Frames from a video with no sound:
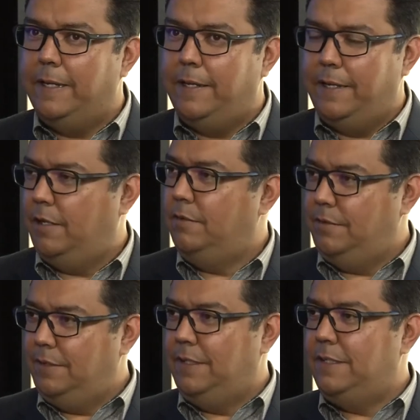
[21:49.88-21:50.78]
Now,
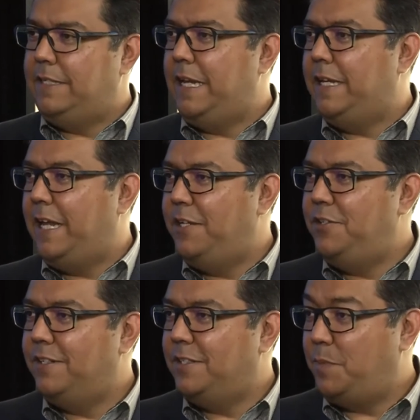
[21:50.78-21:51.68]
in this day and
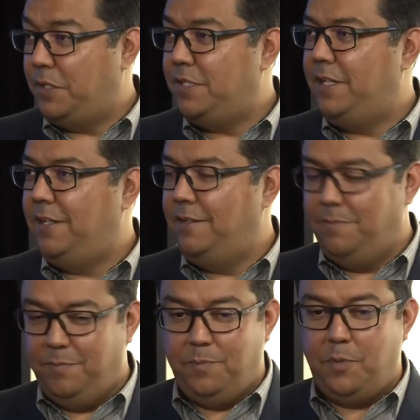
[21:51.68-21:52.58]
age, especially
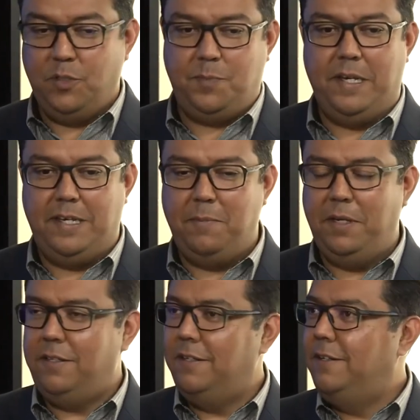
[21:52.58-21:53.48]
post-pandemic,